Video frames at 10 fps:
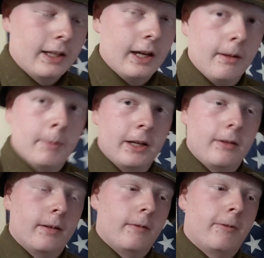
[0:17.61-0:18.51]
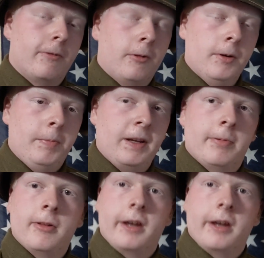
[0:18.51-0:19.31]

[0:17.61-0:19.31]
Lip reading: I met 4 people